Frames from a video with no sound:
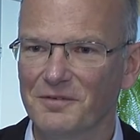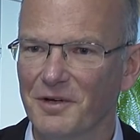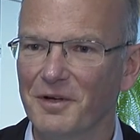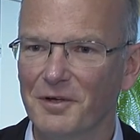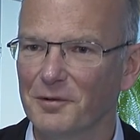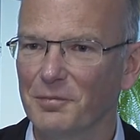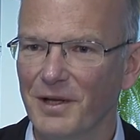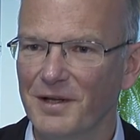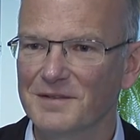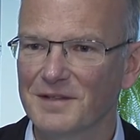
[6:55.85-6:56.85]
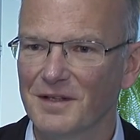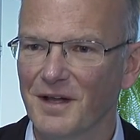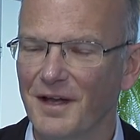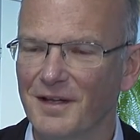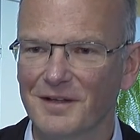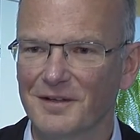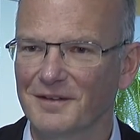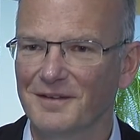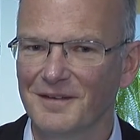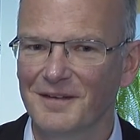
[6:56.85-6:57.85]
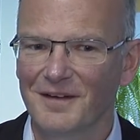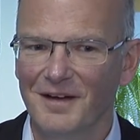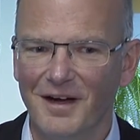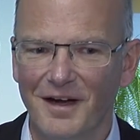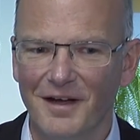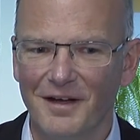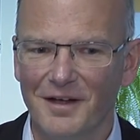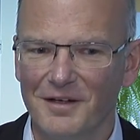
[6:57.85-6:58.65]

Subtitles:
very good place, and I